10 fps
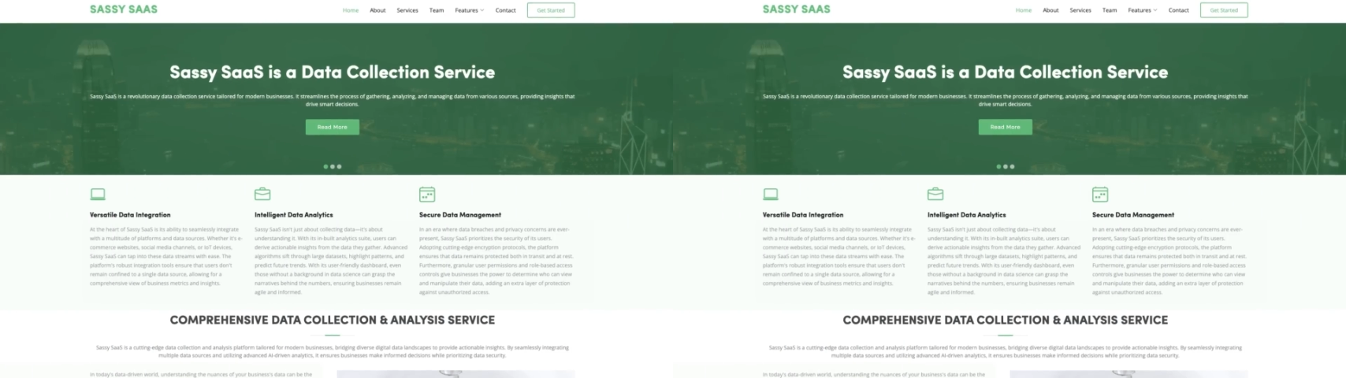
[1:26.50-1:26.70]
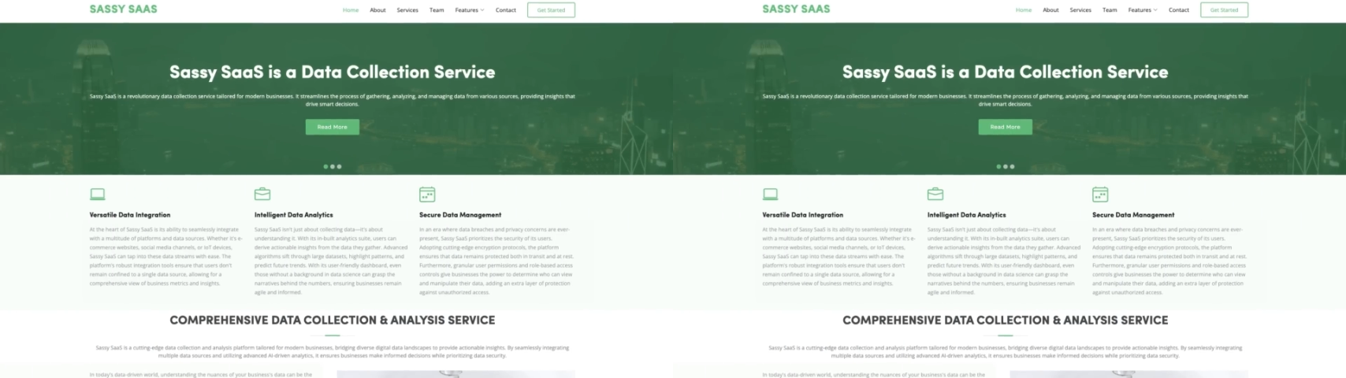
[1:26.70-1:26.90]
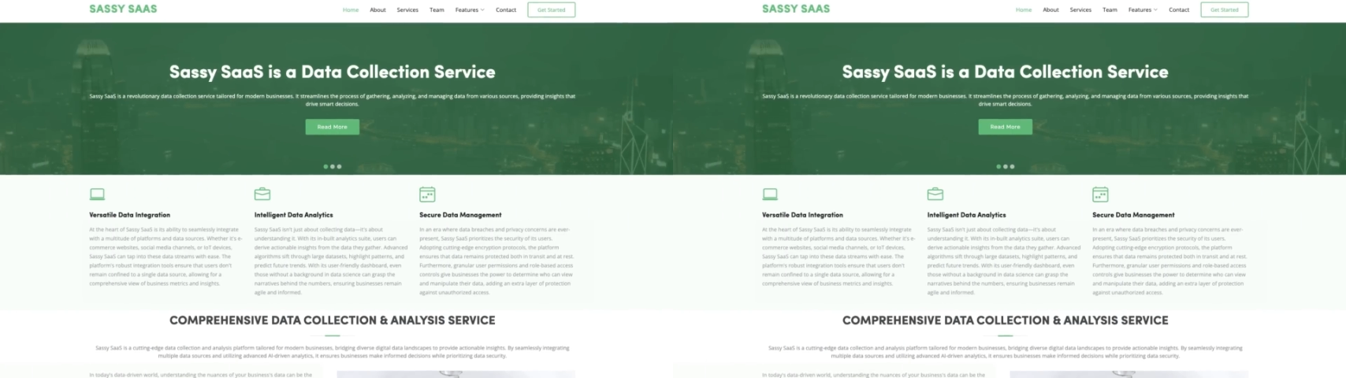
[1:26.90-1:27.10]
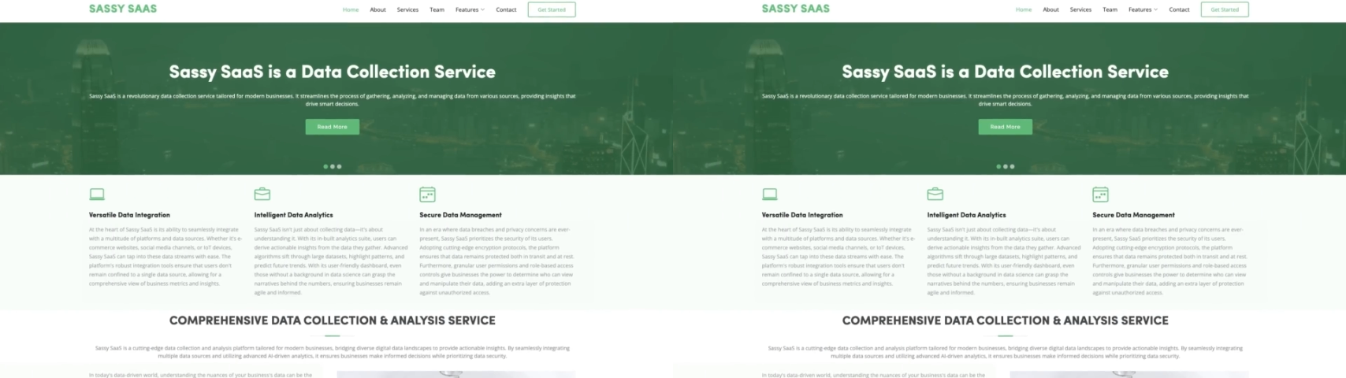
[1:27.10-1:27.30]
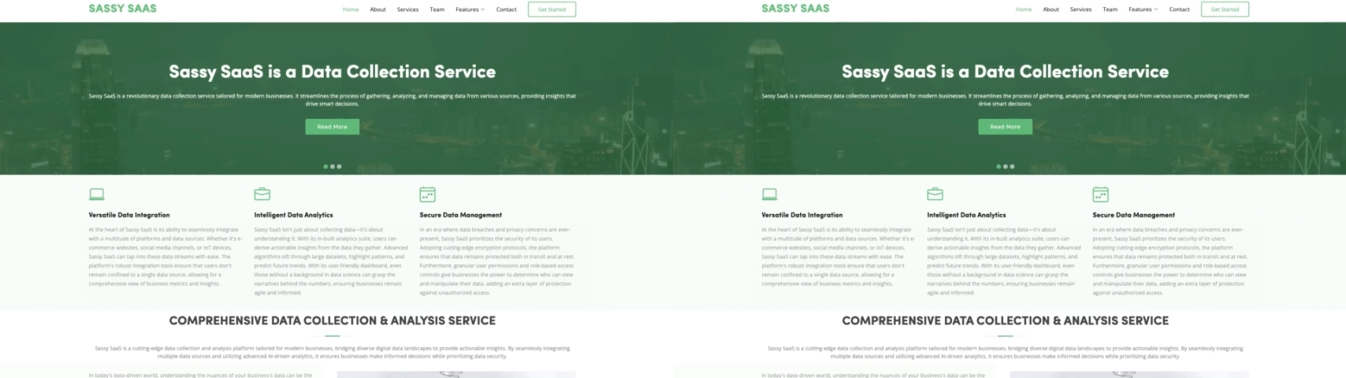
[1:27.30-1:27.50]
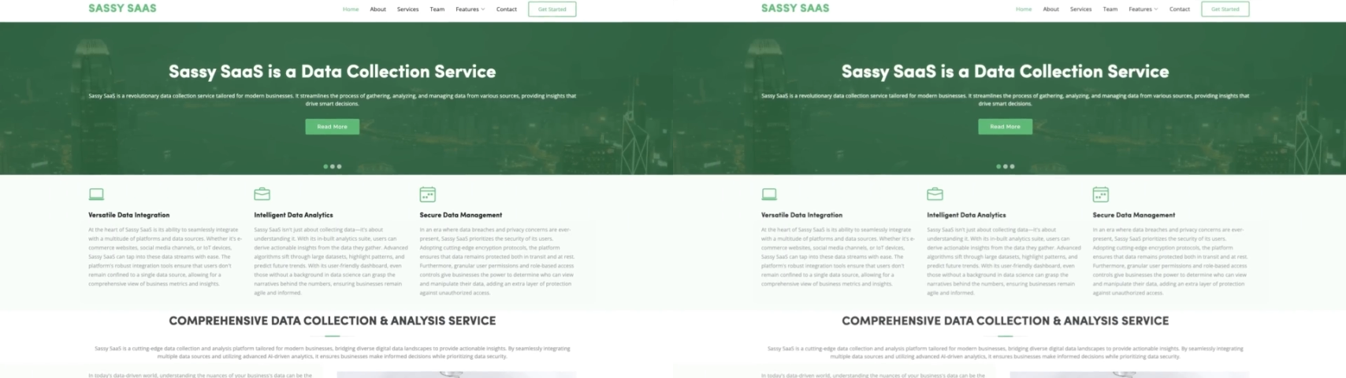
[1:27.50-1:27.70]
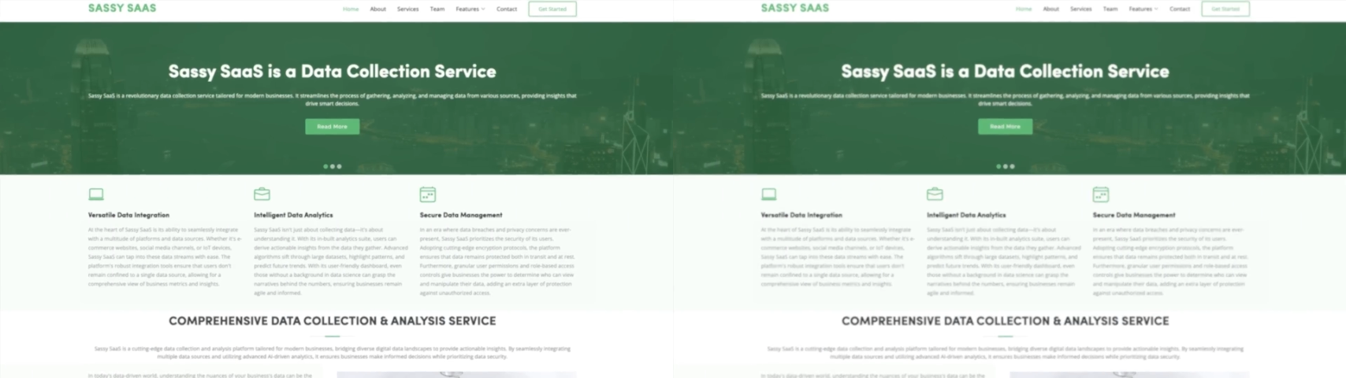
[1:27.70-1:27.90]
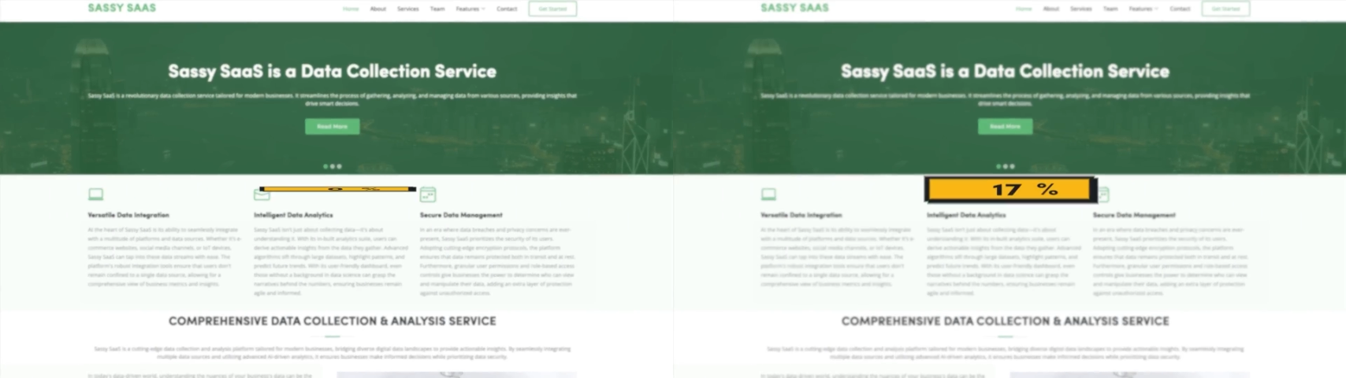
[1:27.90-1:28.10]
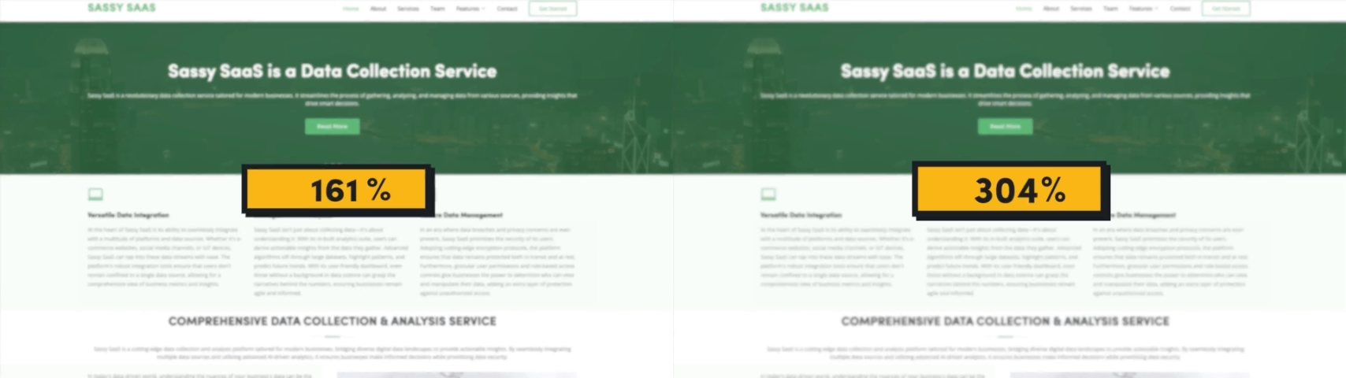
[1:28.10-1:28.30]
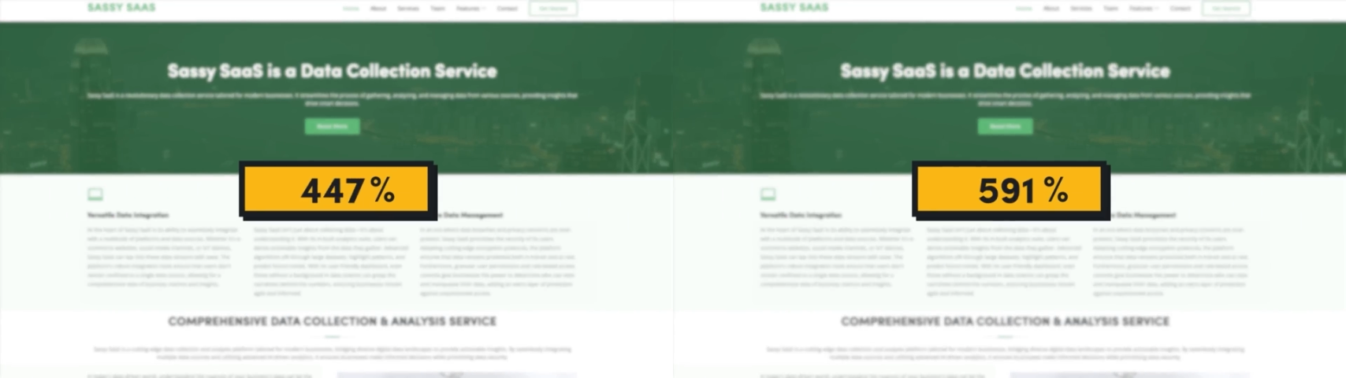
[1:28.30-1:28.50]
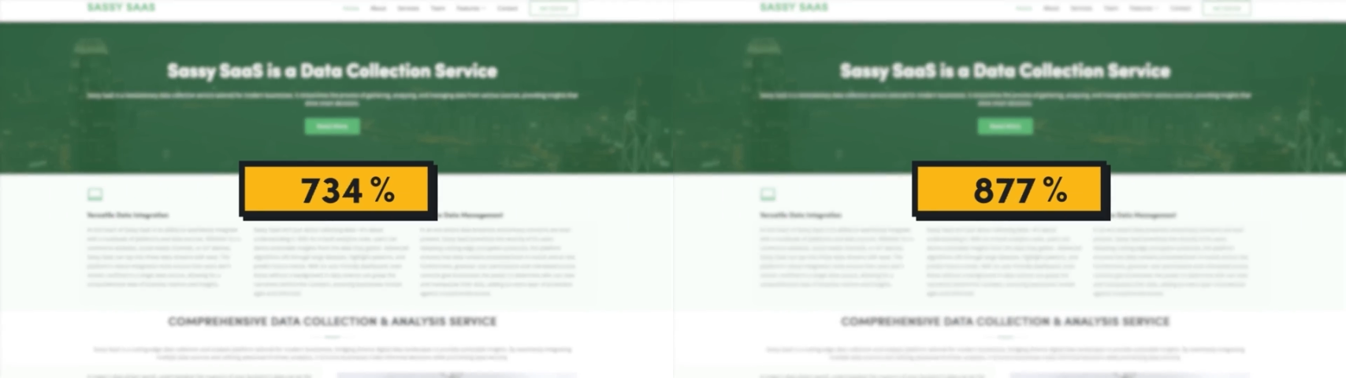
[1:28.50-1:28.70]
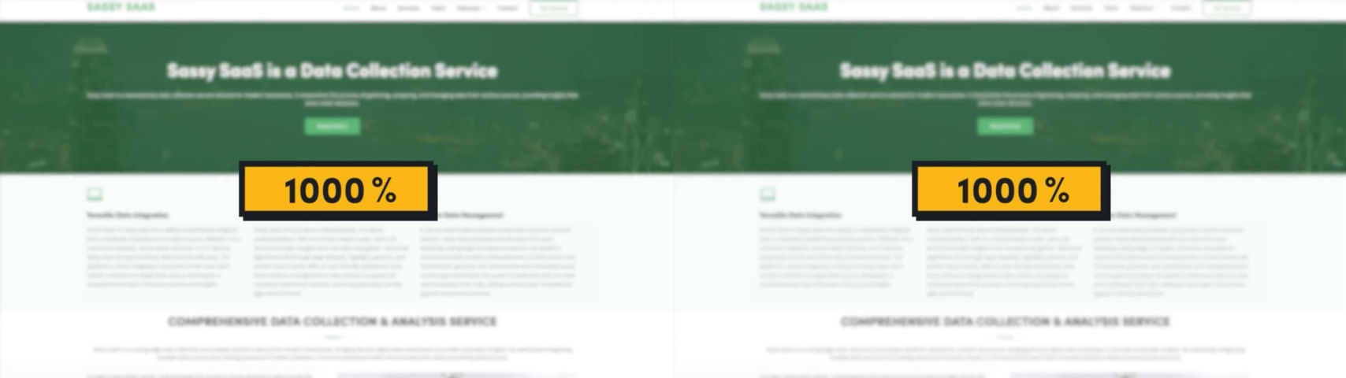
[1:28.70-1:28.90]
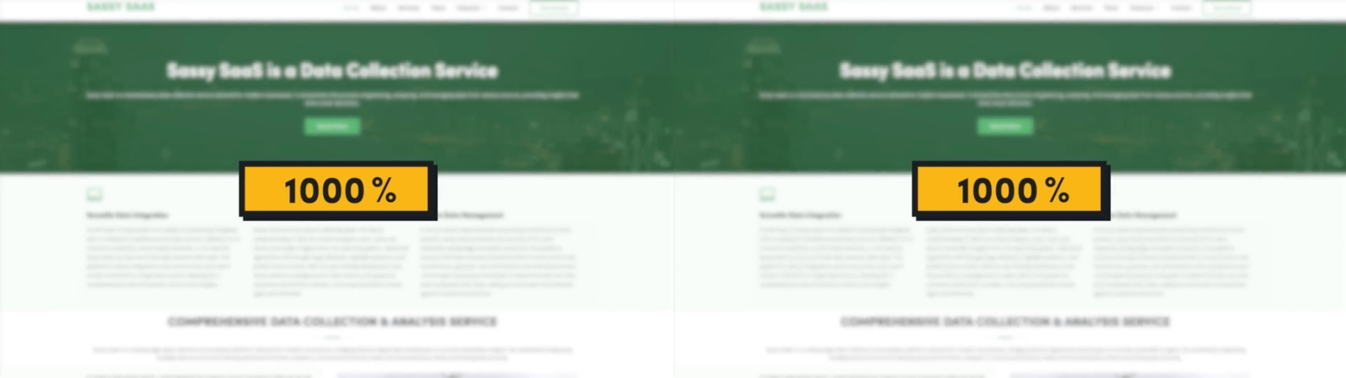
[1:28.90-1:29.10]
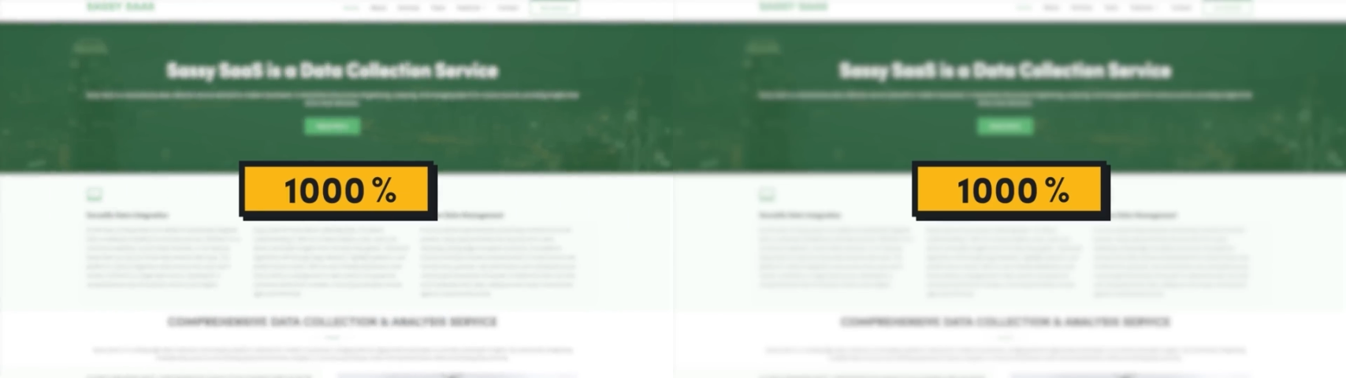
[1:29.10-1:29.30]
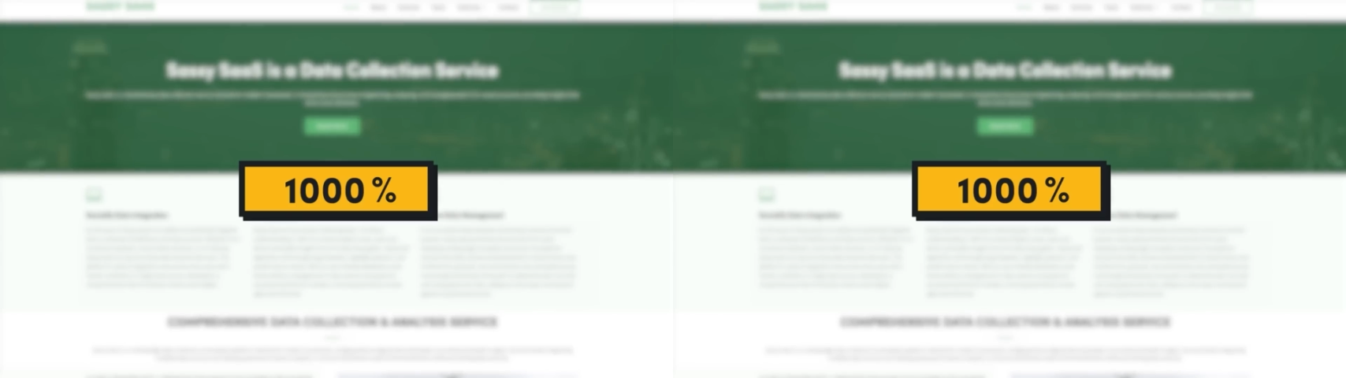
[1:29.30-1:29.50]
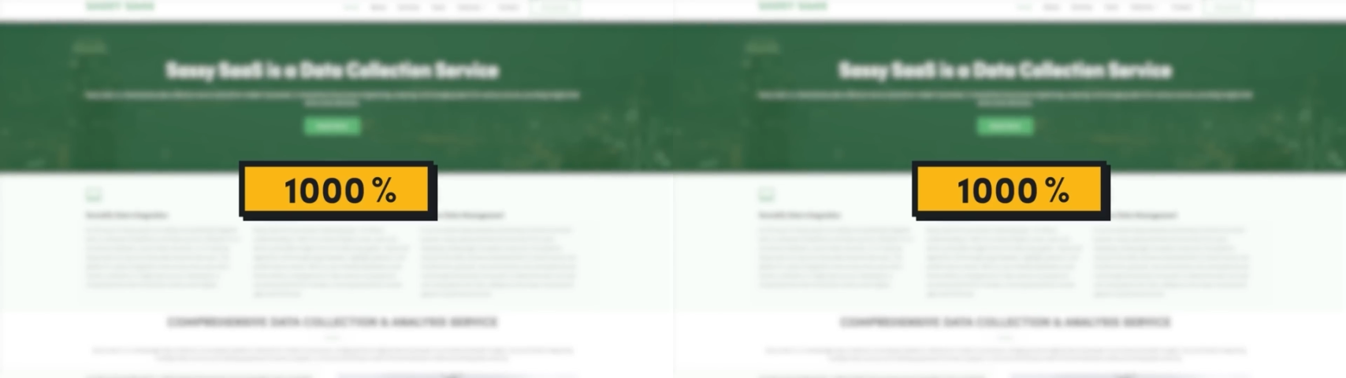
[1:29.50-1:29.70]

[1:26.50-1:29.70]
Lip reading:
[unreadable: no face in view]